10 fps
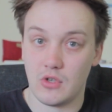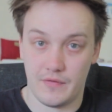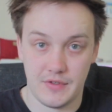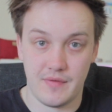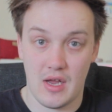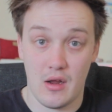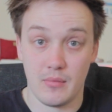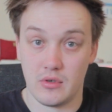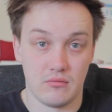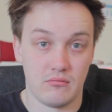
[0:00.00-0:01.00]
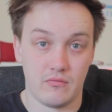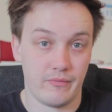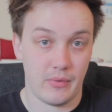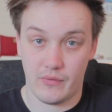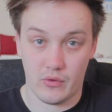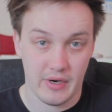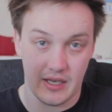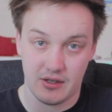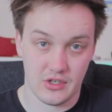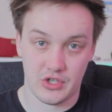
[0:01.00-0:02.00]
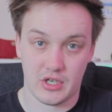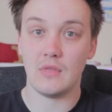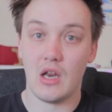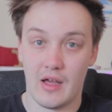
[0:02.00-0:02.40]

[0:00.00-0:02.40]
of development before it hits the shelf.